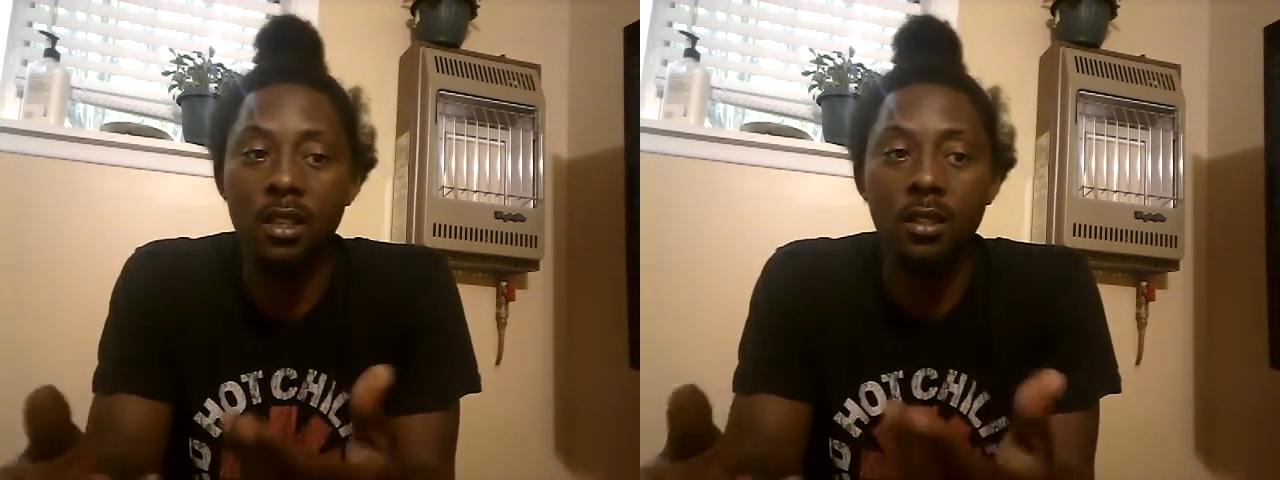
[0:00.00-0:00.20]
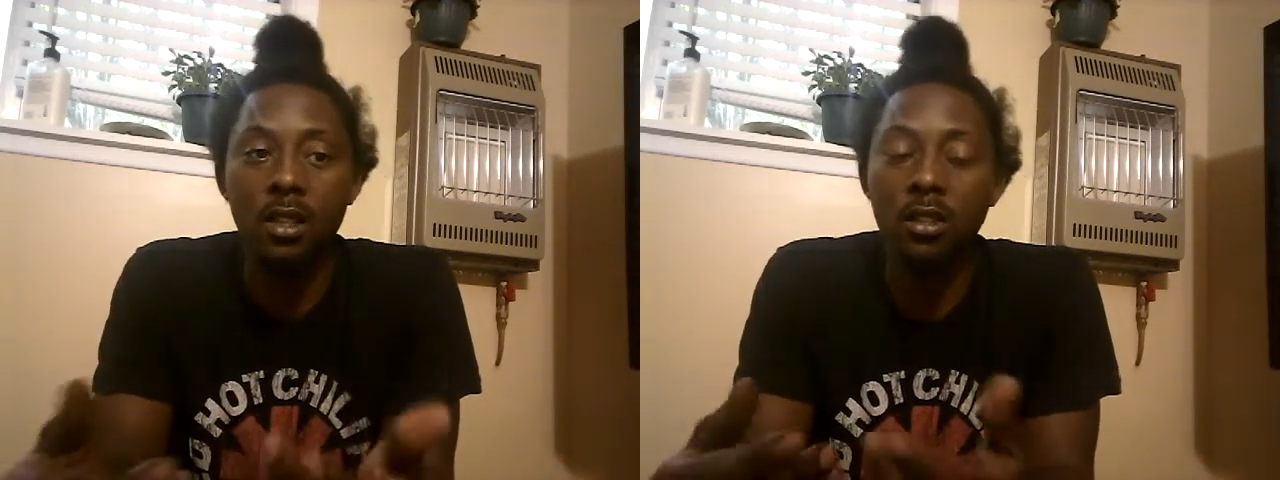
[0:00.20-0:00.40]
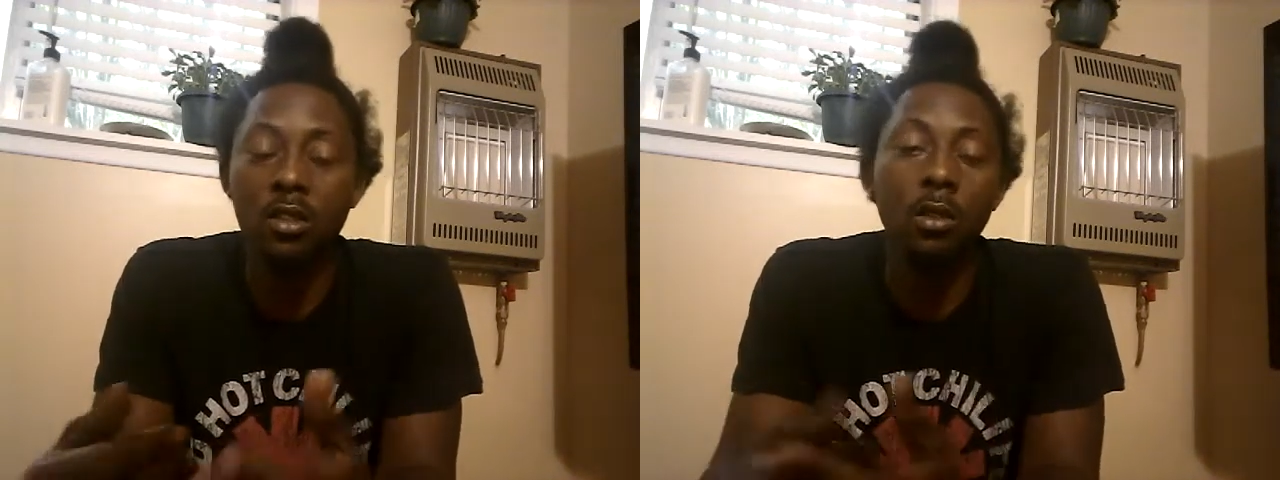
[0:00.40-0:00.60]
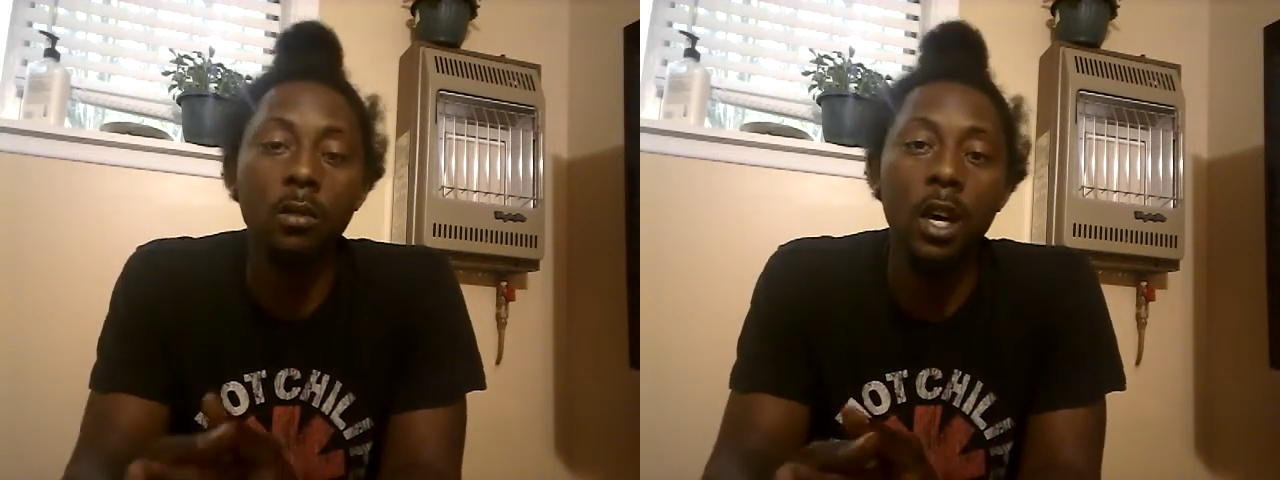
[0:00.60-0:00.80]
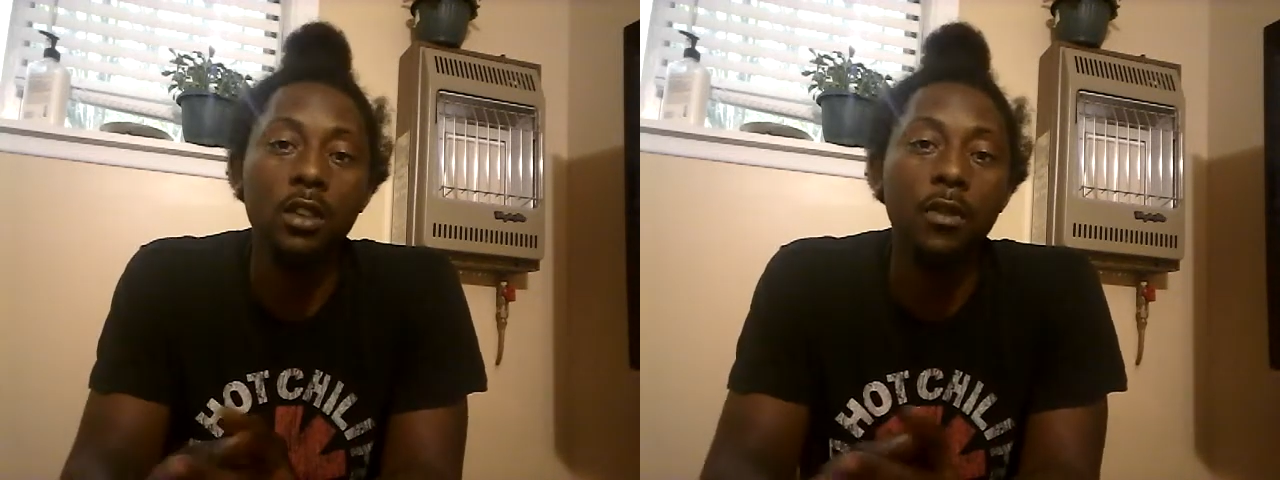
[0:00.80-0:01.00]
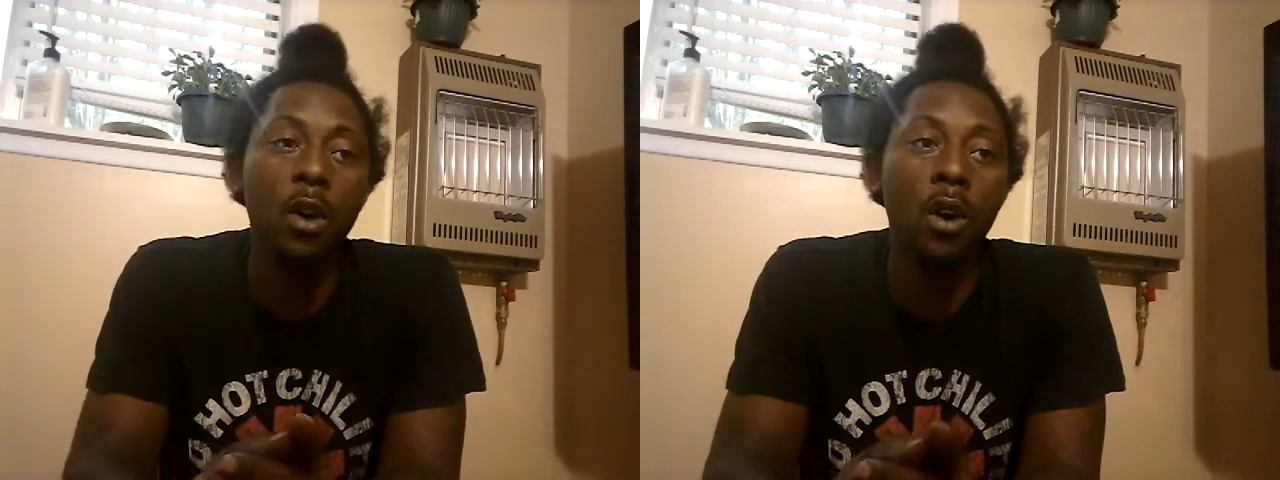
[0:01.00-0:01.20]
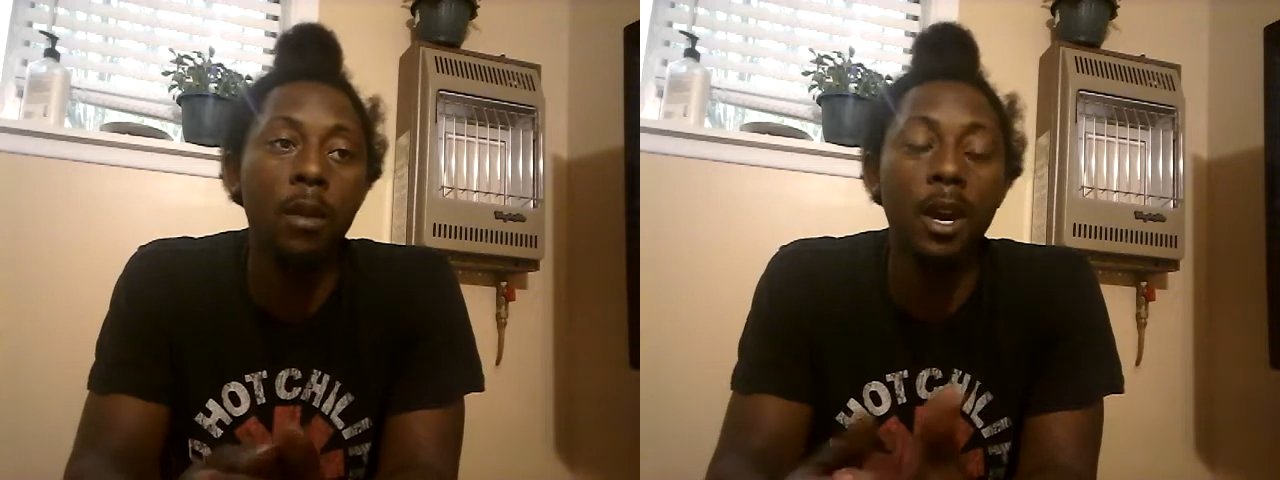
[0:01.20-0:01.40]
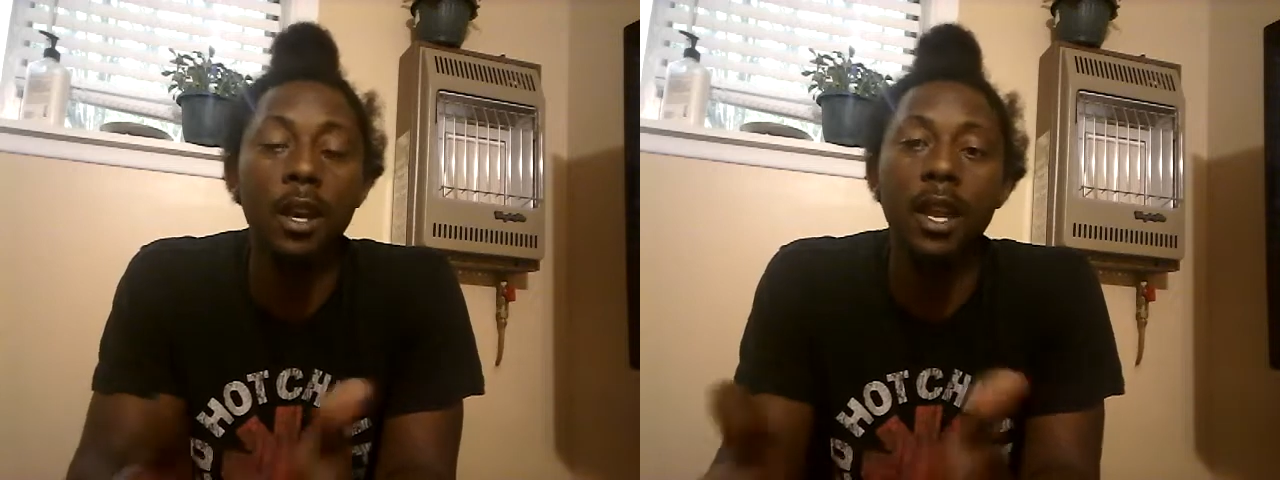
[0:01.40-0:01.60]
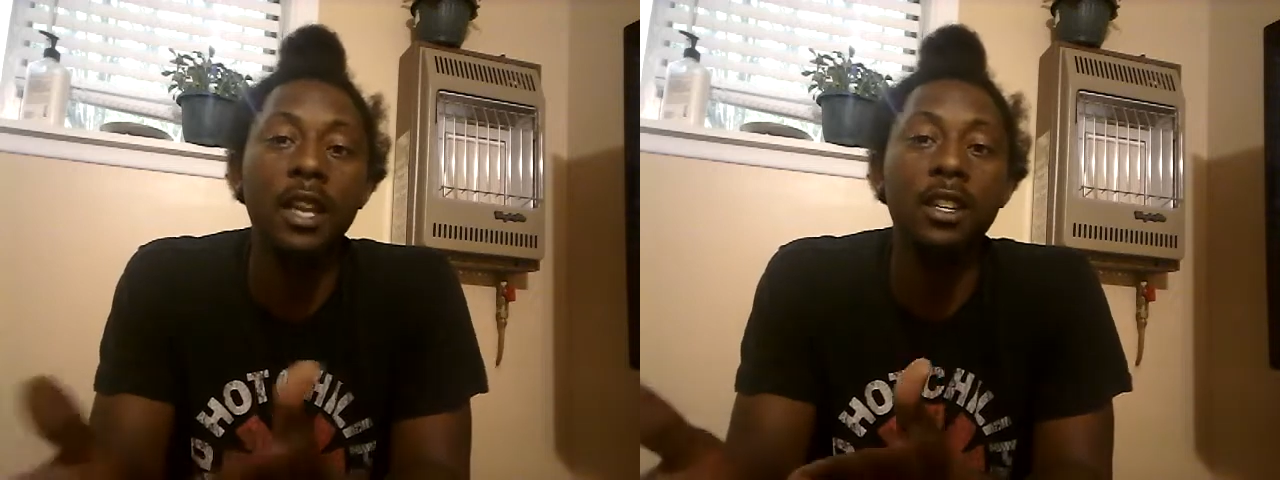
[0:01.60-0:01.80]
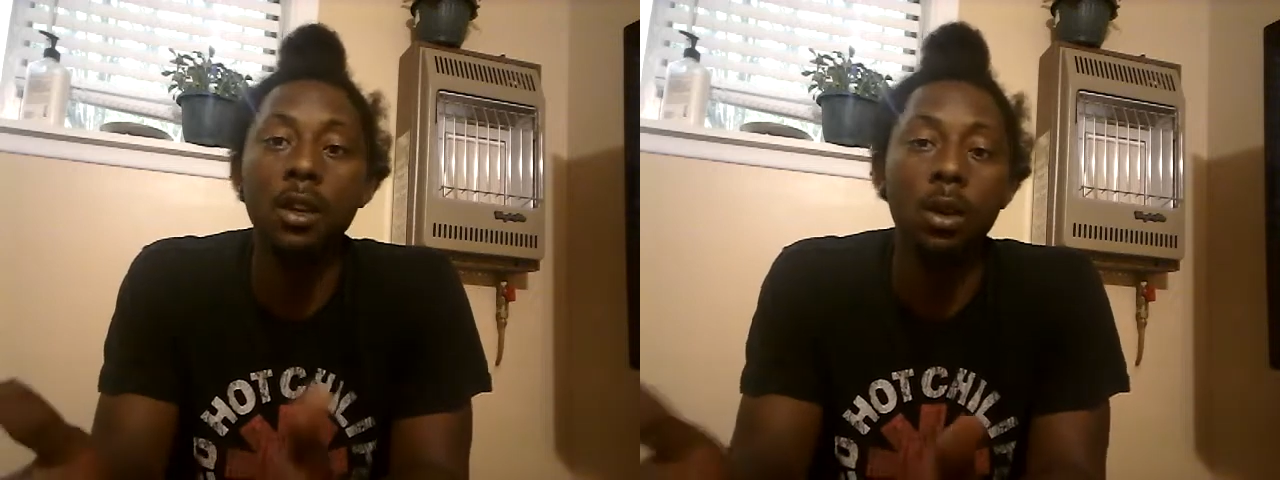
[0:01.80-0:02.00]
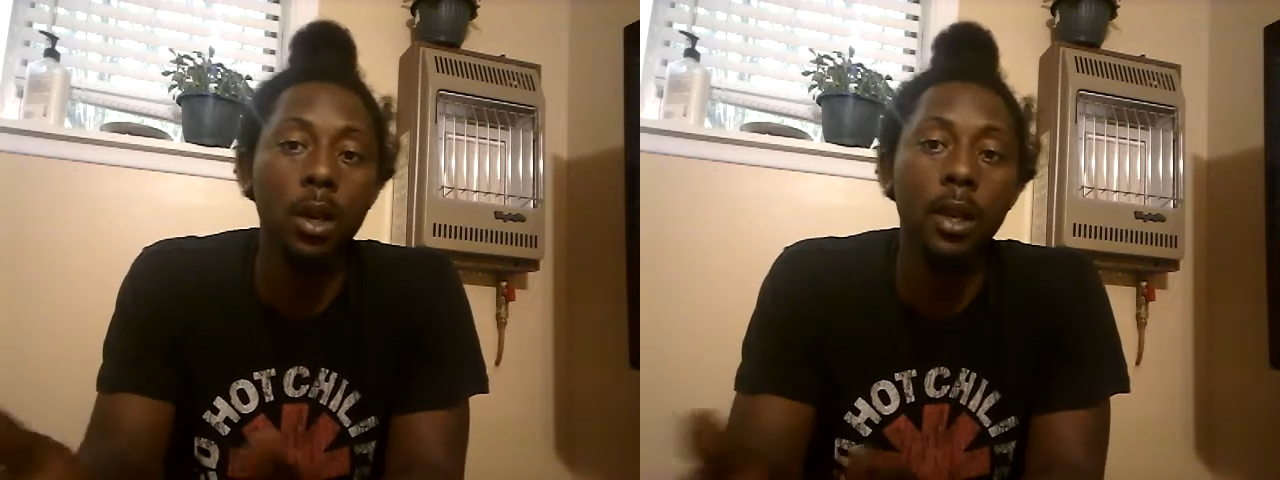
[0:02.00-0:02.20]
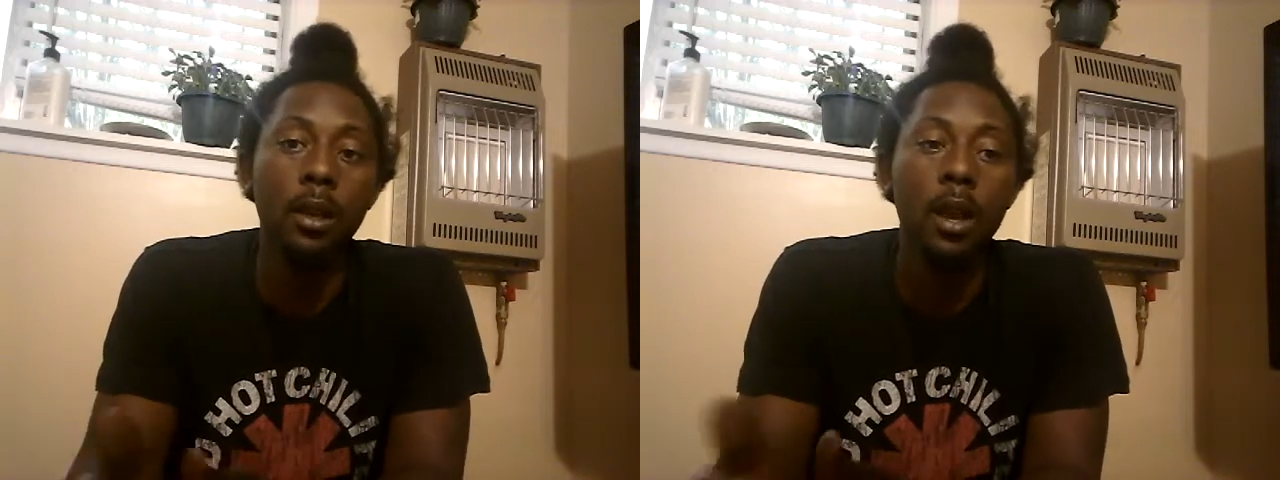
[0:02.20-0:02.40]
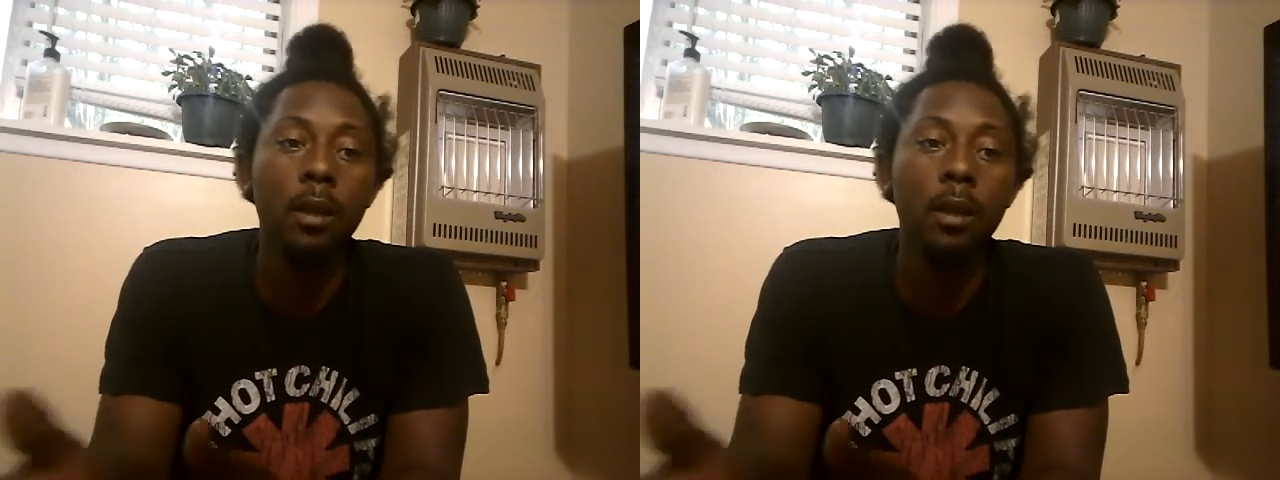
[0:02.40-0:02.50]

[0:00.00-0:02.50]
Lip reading: It's just too much for them, but they do it.